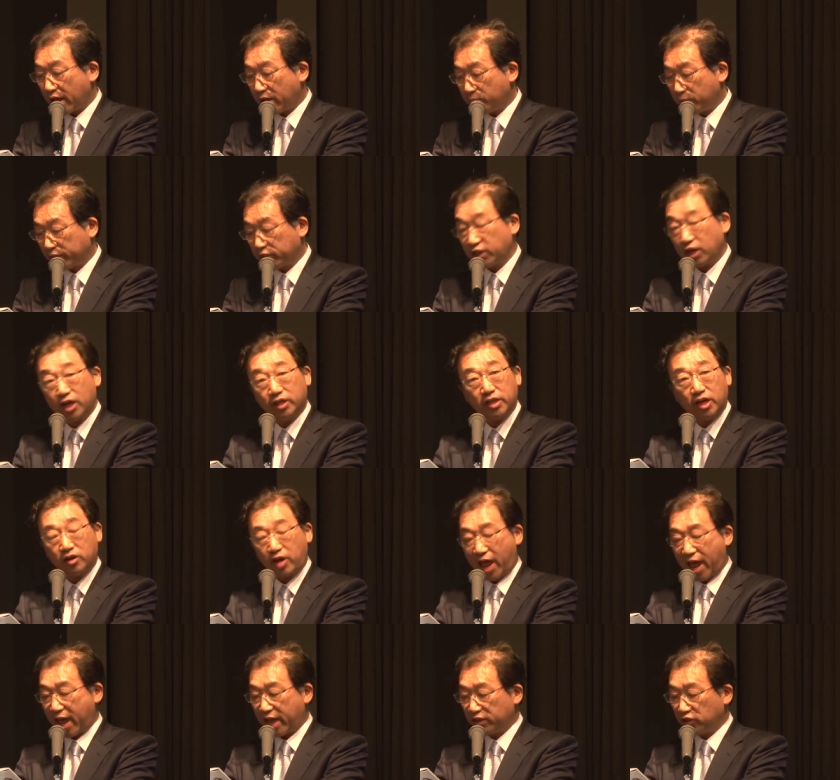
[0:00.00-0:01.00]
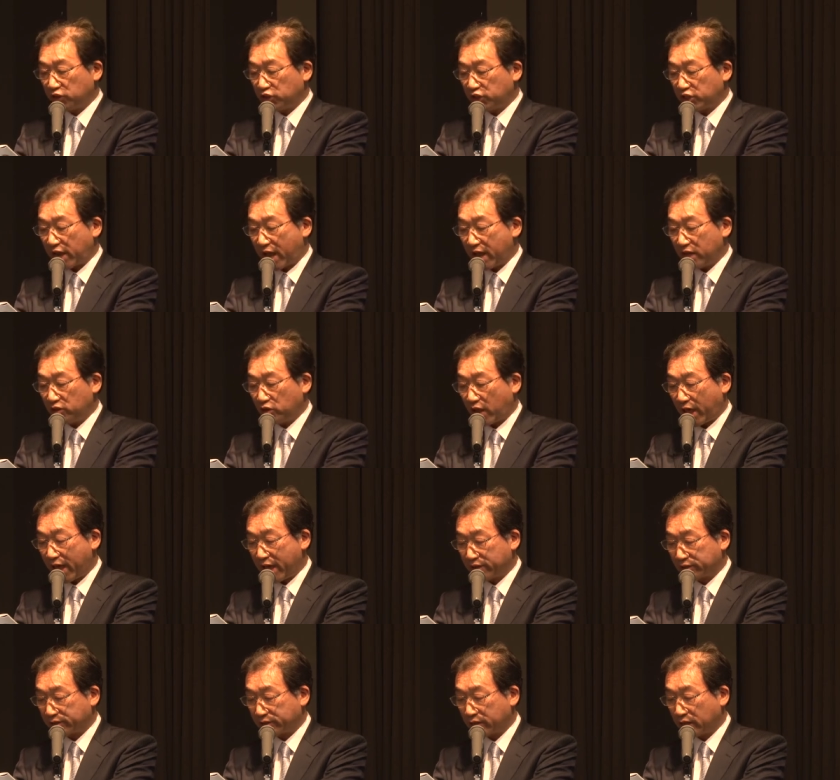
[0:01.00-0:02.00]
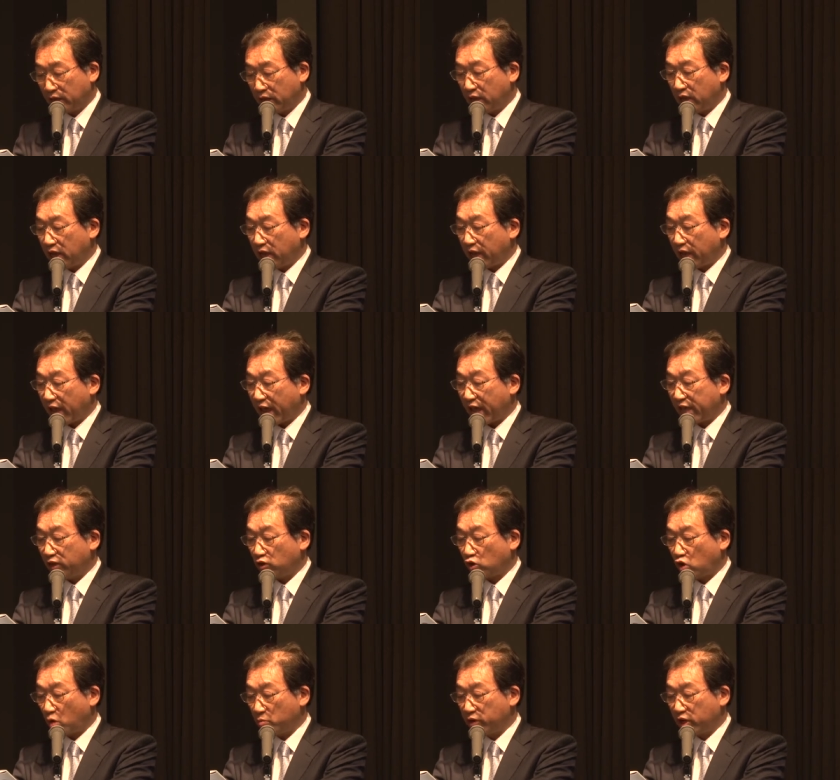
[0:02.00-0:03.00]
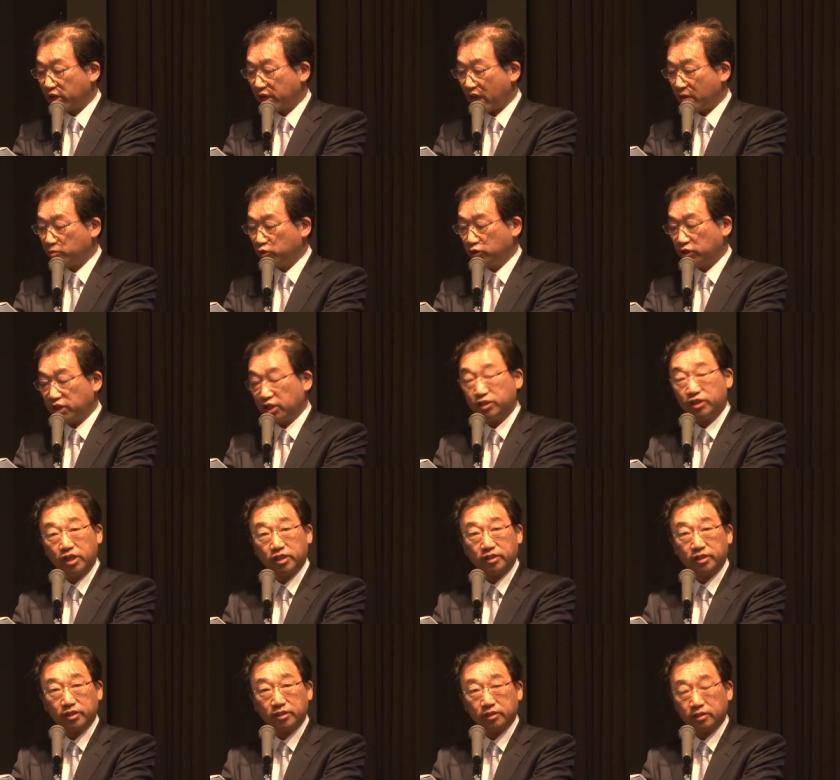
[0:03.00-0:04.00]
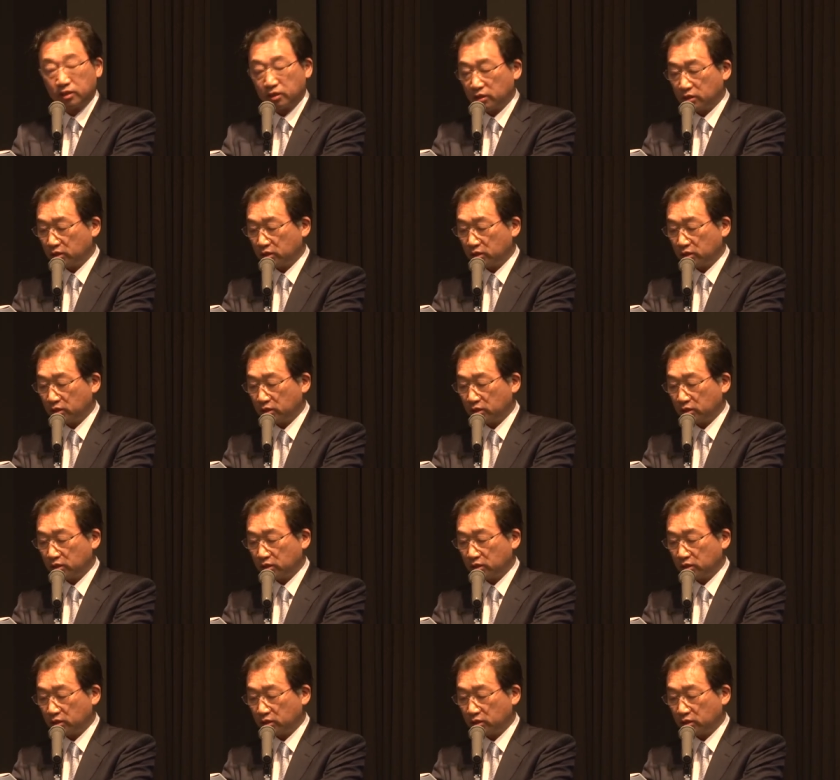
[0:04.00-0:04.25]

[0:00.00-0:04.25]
maternal and child health and communicable diseases.